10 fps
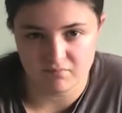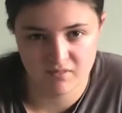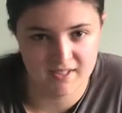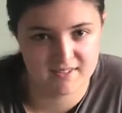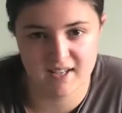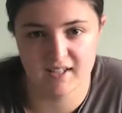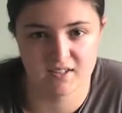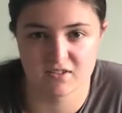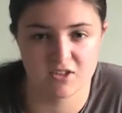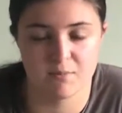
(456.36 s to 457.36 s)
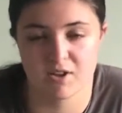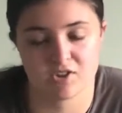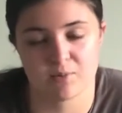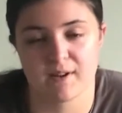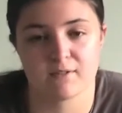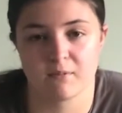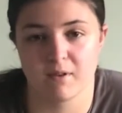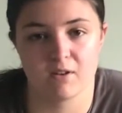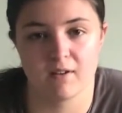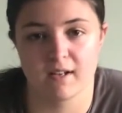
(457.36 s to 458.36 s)
It's taken too much away from
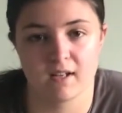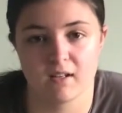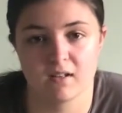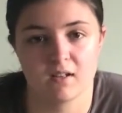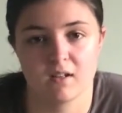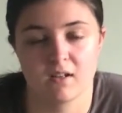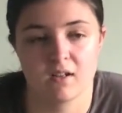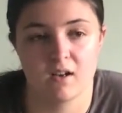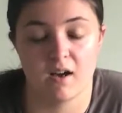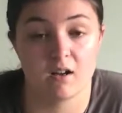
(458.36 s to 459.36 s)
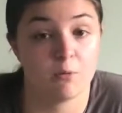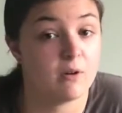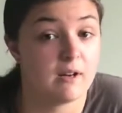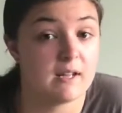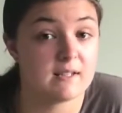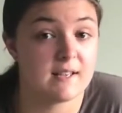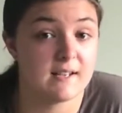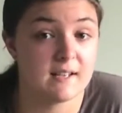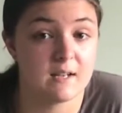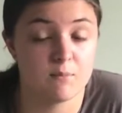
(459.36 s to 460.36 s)
me already, and I won't let it
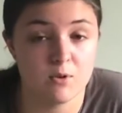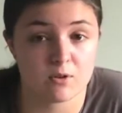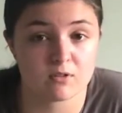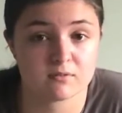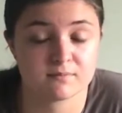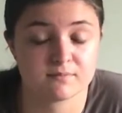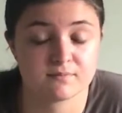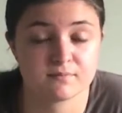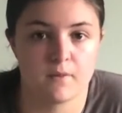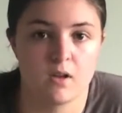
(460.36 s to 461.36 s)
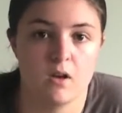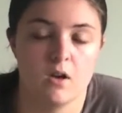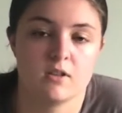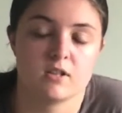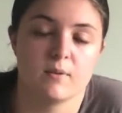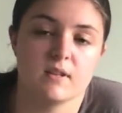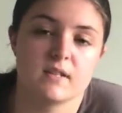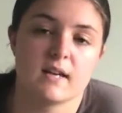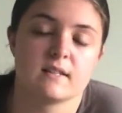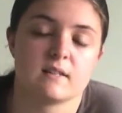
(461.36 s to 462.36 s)
take any more. So other
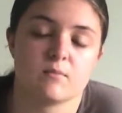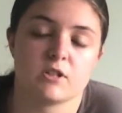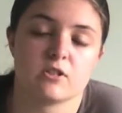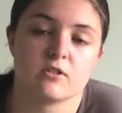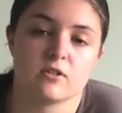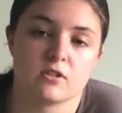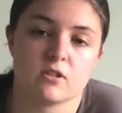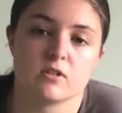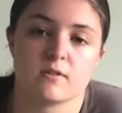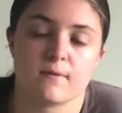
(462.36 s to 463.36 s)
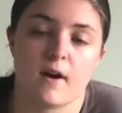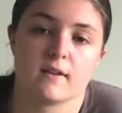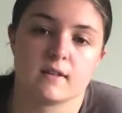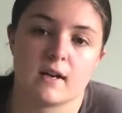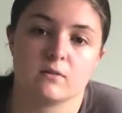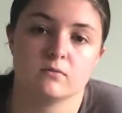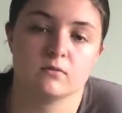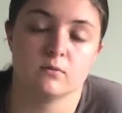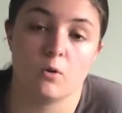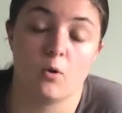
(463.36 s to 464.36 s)
tests in which you can do to find out,
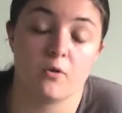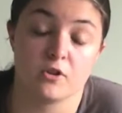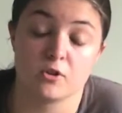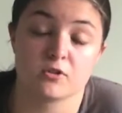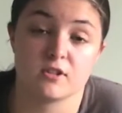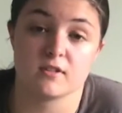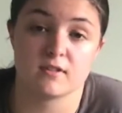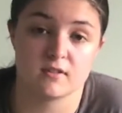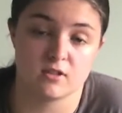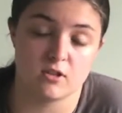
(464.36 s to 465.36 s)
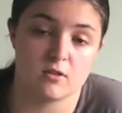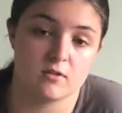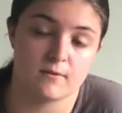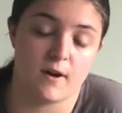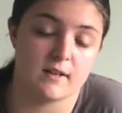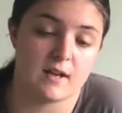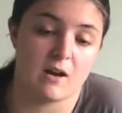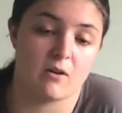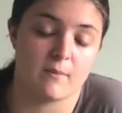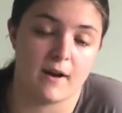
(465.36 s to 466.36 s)
or the doctors do to find
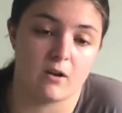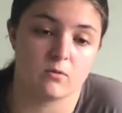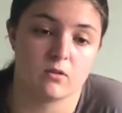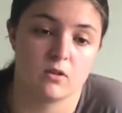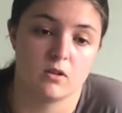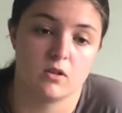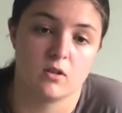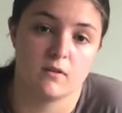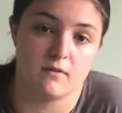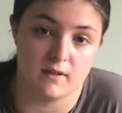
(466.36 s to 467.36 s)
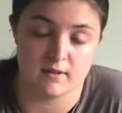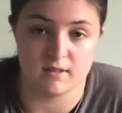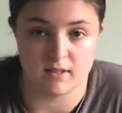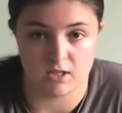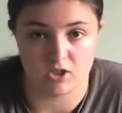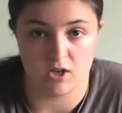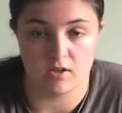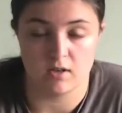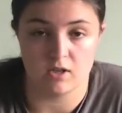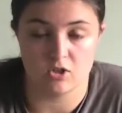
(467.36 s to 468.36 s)
out about this condition,
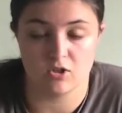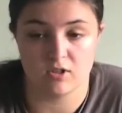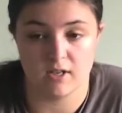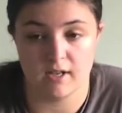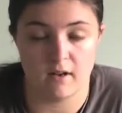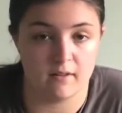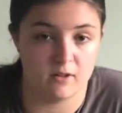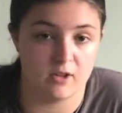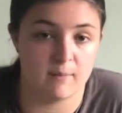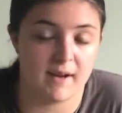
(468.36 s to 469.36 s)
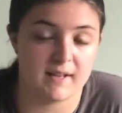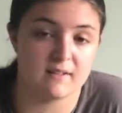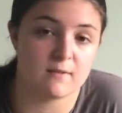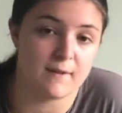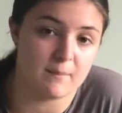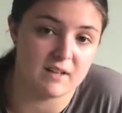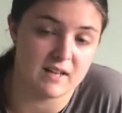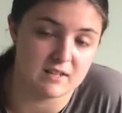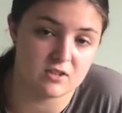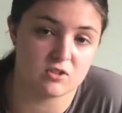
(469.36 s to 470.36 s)
is usually looking back into the family
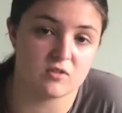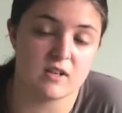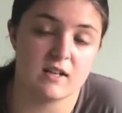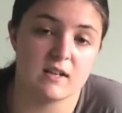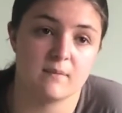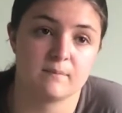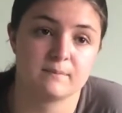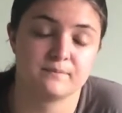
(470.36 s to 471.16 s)
history,